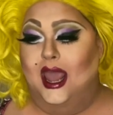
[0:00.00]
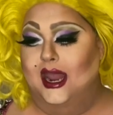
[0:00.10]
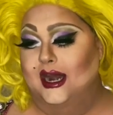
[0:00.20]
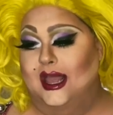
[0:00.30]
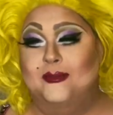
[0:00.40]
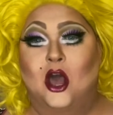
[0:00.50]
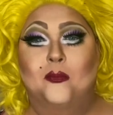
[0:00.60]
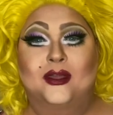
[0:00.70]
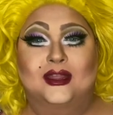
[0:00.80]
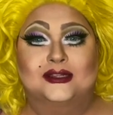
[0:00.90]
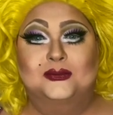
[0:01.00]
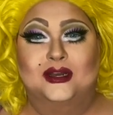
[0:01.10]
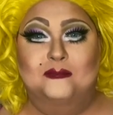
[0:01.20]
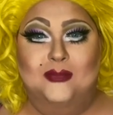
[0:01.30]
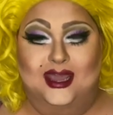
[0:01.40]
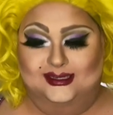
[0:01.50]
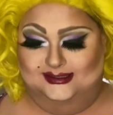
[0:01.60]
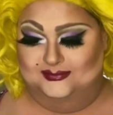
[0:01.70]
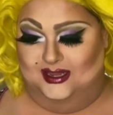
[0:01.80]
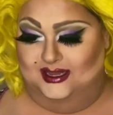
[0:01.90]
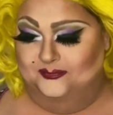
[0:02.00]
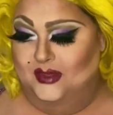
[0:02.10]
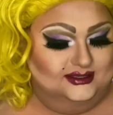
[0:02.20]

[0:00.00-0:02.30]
and I'm hoping that's what it makes me.